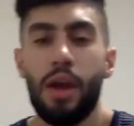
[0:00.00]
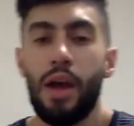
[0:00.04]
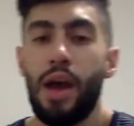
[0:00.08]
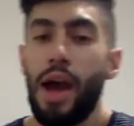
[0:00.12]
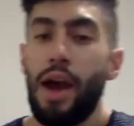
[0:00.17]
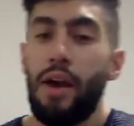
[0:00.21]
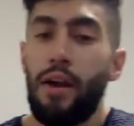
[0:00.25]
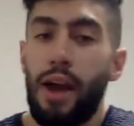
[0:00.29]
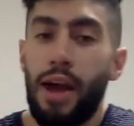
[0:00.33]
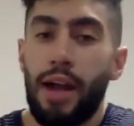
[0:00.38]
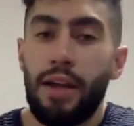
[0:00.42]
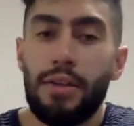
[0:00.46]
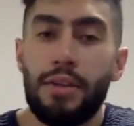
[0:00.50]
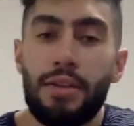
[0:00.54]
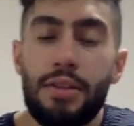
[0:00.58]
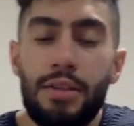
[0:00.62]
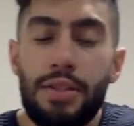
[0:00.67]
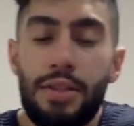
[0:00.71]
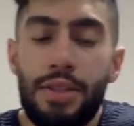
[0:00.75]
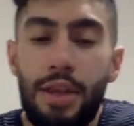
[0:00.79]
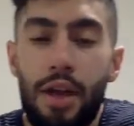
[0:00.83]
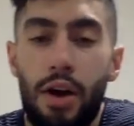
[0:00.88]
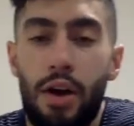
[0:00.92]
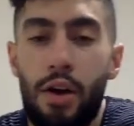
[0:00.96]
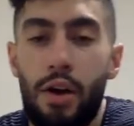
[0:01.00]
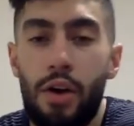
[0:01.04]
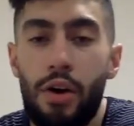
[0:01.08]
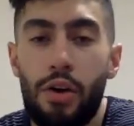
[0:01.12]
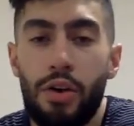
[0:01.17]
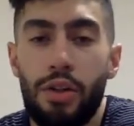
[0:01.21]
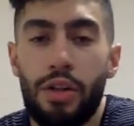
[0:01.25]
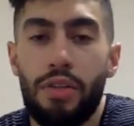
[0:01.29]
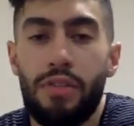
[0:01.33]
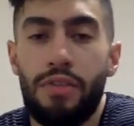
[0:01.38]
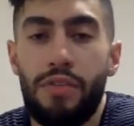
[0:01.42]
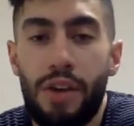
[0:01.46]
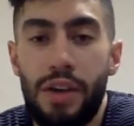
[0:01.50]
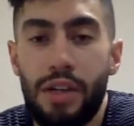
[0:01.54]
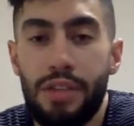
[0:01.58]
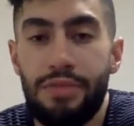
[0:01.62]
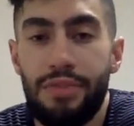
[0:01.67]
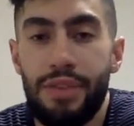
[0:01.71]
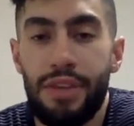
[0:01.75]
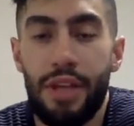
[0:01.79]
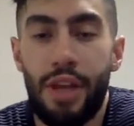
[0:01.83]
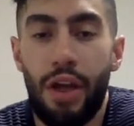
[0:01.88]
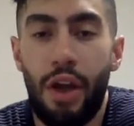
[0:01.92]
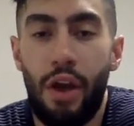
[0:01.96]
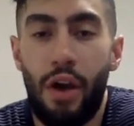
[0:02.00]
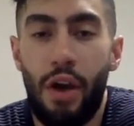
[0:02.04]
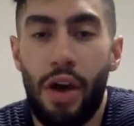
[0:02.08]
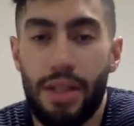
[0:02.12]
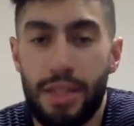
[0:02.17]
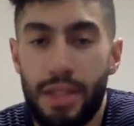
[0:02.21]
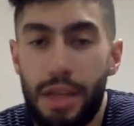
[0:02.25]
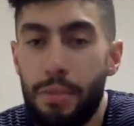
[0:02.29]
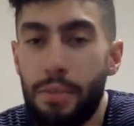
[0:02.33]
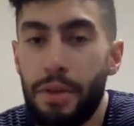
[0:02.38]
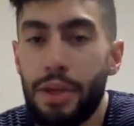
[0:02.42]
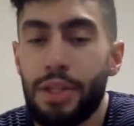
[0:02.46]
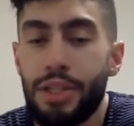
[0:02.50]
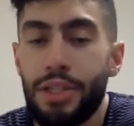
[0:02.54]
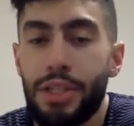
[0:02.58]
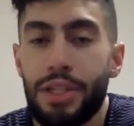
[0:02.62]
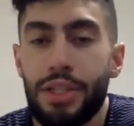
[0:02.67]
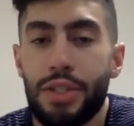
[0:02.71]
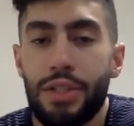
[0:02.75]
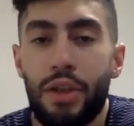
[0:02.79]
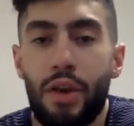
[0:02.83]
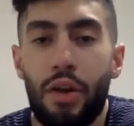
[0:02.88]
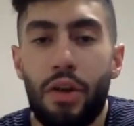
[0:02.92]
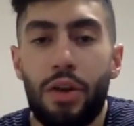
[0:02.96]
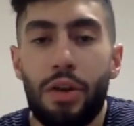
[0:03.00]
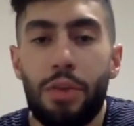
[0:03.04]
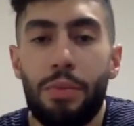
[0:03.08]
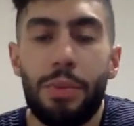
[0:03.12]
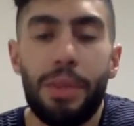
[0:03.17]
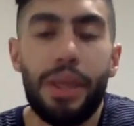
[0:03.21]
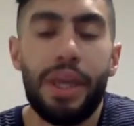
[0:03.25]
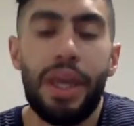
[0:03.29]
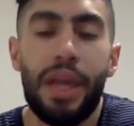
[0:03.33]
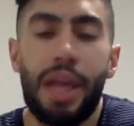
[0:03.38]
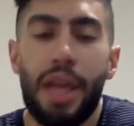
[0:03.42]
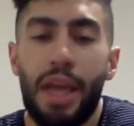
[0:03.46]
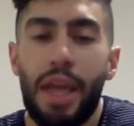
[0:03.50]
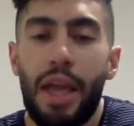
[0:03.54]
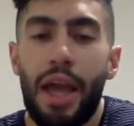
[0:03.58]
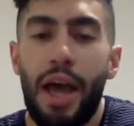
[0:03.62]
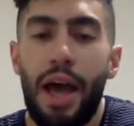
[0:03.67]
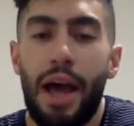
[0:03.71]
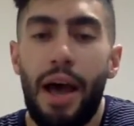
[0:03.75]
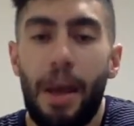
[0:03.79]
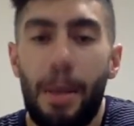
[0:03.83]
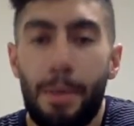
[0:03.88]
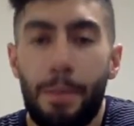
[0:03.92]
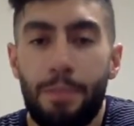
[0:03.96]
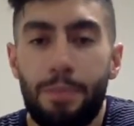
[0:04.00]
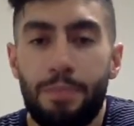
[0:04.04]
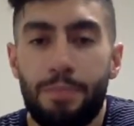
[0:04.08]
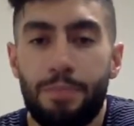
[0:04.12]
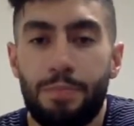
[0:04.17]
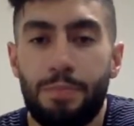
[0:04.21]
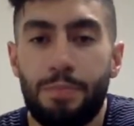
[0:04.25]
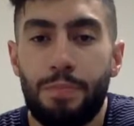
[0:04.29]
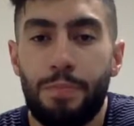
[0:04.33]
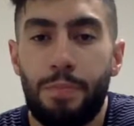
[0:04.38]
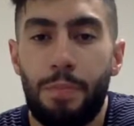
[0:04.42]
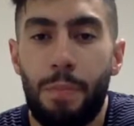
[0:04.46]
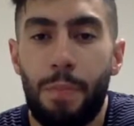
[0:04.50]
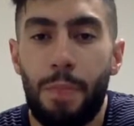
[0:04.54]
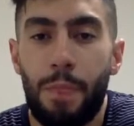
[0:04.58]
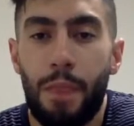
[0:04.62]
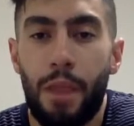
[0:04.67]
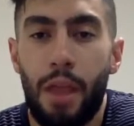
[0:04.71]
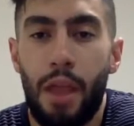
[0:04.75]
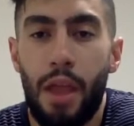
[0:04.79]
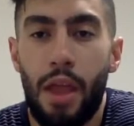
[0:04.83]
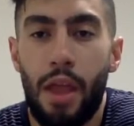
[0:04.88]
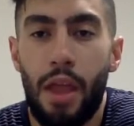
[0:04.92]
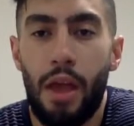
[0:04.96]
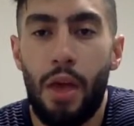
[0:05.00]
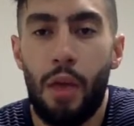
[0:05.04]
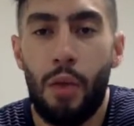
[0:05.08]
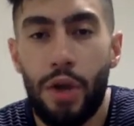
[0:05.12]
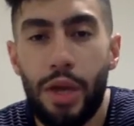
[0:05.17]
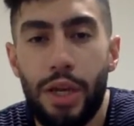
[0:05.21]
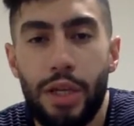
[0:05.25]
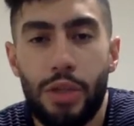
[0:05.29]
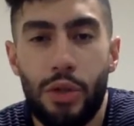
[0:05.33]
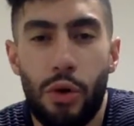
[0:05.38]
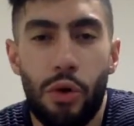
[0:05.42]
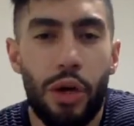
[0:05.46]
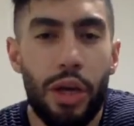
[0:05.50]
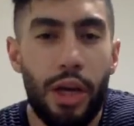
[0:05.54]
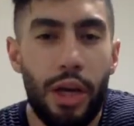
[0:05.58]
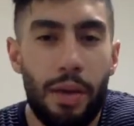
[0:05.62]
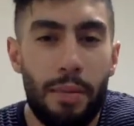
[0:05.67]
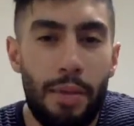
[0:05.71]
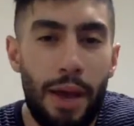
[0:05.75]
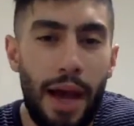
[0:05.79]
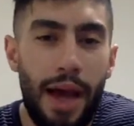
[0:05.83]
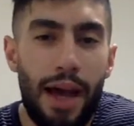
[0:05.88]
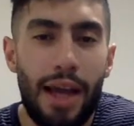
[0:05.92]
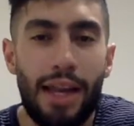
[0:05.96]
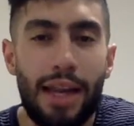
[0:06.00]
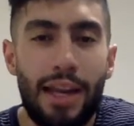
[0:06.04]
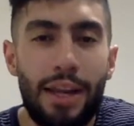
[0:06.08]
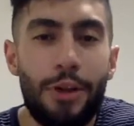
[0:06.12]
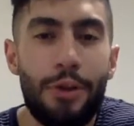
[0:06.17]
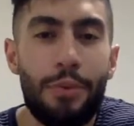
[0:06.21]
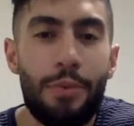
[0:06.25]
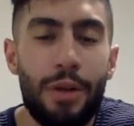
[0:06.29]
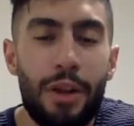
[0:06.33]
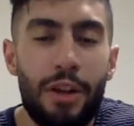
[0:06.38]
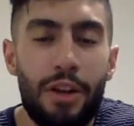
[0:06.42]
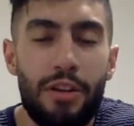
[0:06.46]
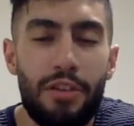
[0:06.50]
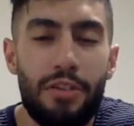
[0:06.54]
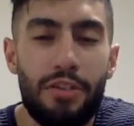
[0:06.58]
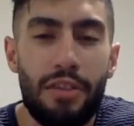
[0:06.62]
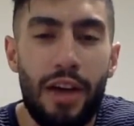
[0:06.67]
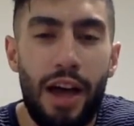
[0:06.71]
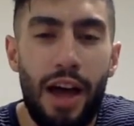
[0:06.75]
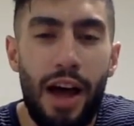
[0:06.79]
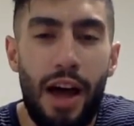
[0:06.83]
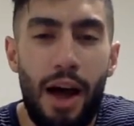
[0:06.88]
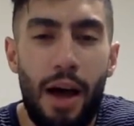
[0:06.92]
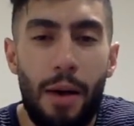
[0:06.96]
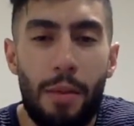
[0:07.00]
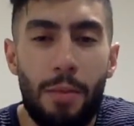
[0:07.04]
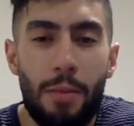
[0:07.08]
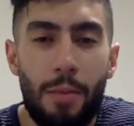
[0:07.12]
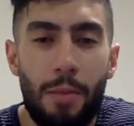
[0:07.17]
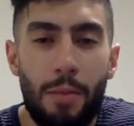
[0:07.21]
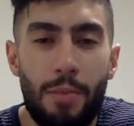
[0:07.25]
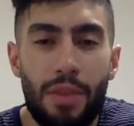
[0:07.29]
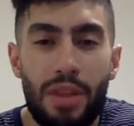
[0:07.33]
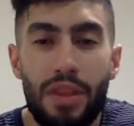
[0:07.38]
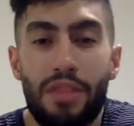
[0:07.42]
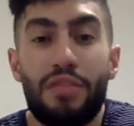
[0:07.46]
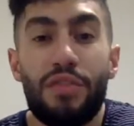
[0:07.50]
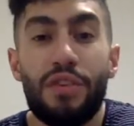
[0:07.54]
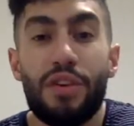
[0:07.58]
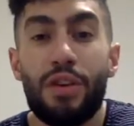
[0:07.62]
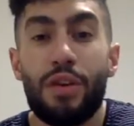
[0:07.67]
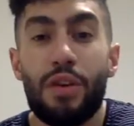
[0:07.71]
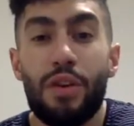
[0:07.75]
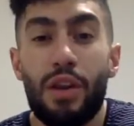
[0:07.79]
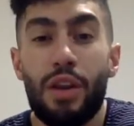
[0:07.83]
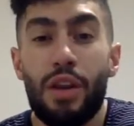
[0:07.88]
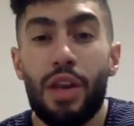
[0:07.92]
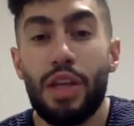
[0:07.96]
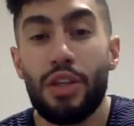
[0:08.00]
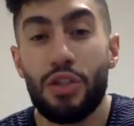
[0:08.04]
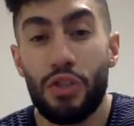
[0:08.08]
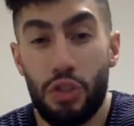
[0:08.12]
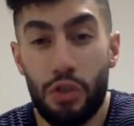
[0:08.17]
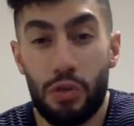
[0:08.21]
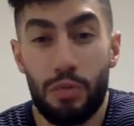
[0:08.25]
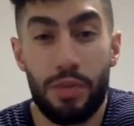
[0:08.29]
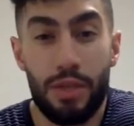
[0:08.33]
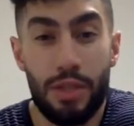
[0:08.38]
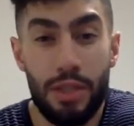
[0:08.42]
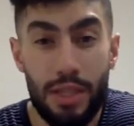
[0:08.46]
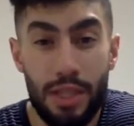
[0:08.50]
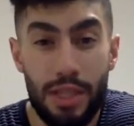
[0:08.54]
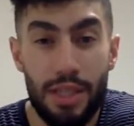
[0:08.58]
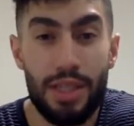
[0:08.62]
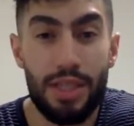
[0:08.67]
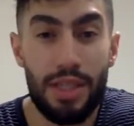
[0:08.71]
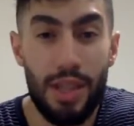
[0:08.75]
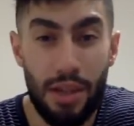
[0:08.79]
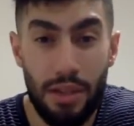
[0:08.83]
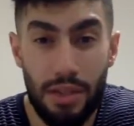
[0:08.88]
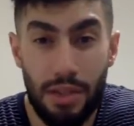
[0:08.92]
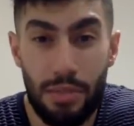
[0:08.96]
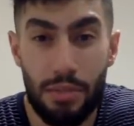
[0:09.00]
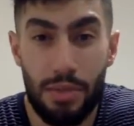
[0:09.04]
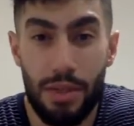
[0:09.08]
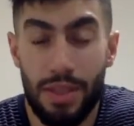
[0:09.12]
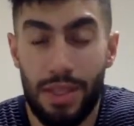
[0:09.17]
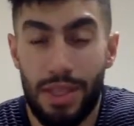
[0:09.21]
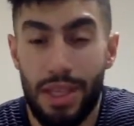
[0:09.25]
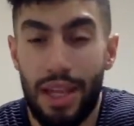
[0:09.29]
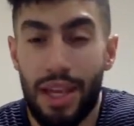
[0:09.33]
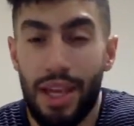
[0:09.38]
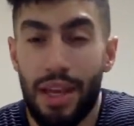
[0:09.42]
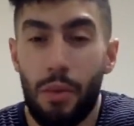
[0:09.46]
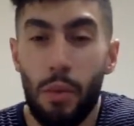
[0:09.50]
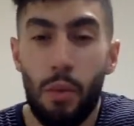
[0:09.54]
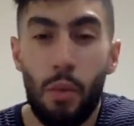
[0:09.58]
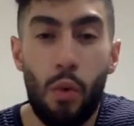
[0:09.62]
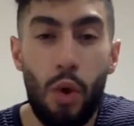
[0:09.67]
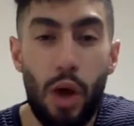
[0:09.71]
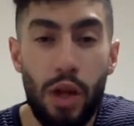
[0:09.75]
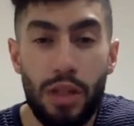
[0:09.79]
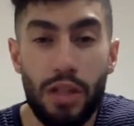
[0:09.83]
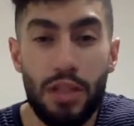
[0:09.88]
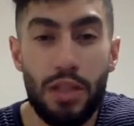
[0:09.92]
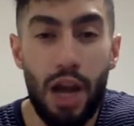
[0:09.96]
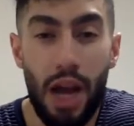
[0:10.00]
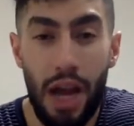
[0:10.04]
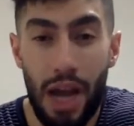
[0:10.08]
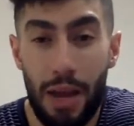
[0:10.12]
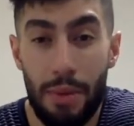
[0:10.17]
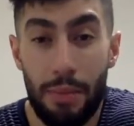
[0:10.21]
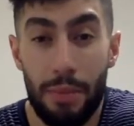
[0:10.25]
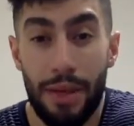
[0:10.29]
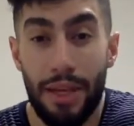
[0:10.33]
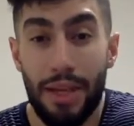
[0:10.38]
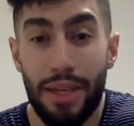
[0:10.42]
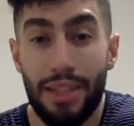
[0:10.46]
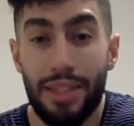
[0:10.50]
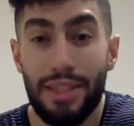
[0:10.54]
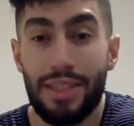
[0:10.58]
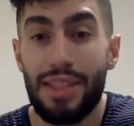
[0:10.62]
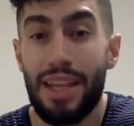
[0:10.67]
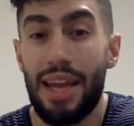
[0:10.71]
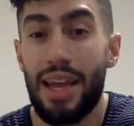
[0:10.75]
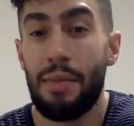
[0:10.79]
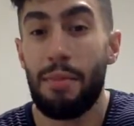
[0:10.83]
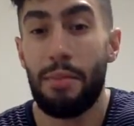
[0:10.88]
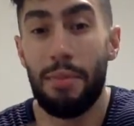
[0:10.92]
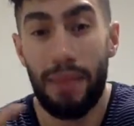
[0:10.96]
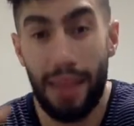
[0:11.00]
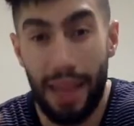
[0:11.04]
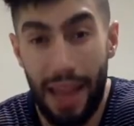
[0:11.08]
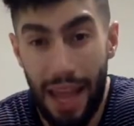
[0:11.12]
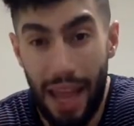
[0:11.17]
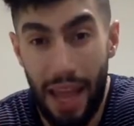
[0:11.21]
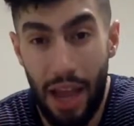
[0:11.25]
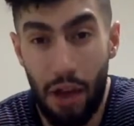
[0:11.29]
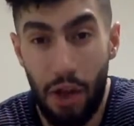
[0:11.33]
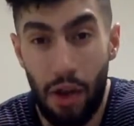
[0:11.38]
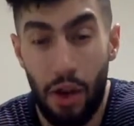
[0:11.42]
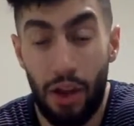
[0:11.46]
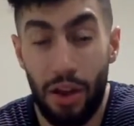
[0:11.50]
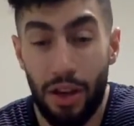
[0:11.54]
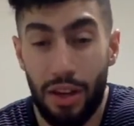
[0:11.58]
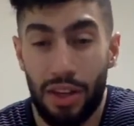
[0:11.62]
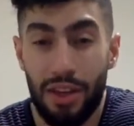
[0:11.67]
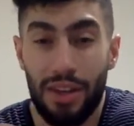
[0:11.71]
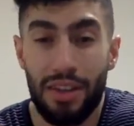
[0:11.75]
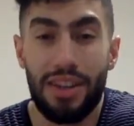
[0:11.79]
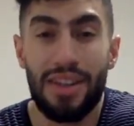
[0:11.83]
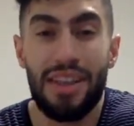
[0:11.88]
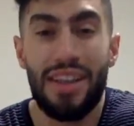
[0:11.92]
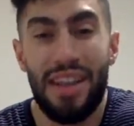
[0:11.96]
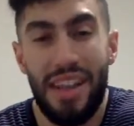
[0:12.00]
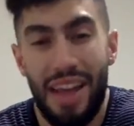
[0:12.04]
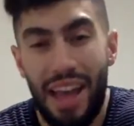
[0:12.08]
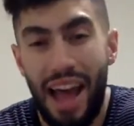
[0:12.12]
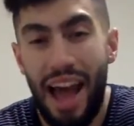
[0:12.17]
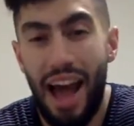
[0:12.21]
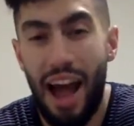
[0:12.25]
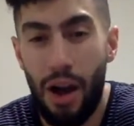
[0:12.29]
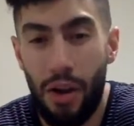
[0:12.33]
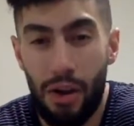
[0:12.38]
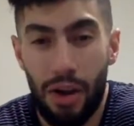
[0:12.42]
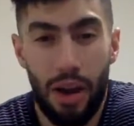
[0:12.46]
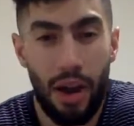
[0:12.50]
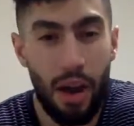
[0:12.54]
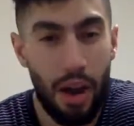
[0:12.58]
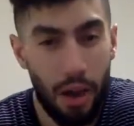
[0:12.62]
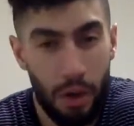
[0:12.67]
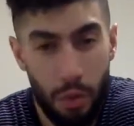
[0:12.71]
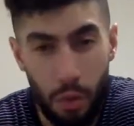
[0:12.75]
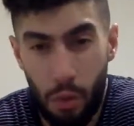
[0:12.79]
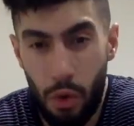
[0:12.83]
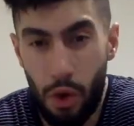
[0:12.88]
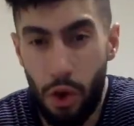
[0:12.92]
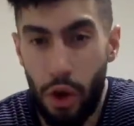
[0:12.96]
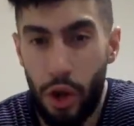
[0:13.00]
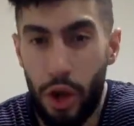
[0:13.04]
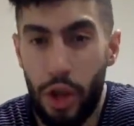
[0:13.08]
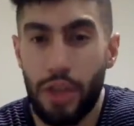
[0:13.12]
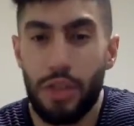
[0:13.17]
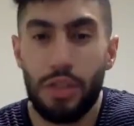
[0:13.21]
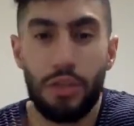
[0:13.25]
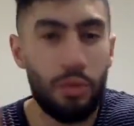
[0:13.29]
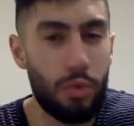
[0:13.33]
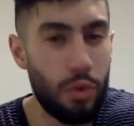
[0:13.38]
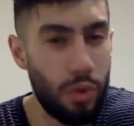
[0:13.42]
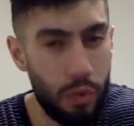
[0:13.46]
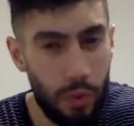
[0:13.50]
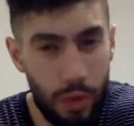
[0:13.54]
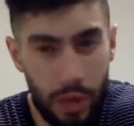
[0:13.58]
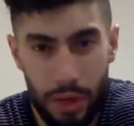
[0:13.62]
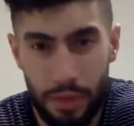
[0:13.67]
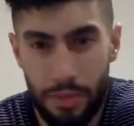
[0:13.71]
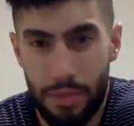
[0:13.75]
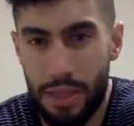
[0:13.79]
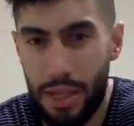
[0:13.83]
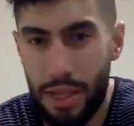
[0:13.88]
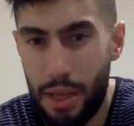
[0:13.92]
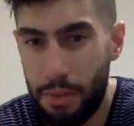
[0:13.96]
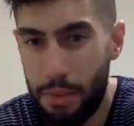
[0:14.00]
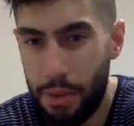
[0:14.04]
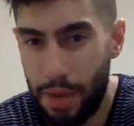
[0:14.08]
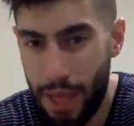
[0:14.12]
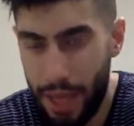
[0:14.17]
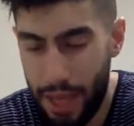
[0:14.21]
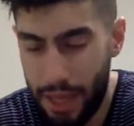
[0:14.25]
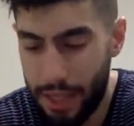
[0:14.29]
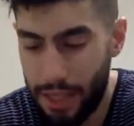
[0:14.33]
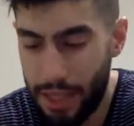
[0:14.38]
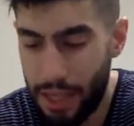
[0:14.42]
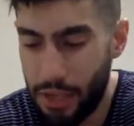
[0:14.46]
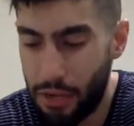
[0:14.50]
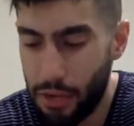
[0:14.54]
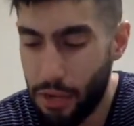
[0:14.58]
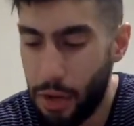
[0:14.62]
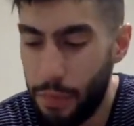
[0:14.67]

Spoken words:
All right, so the first video, as I mentioned, is going to be we talking about a little bit of different instruments in salsa music and what timing do they play on and how it kind of works and what rhythms they play, etc.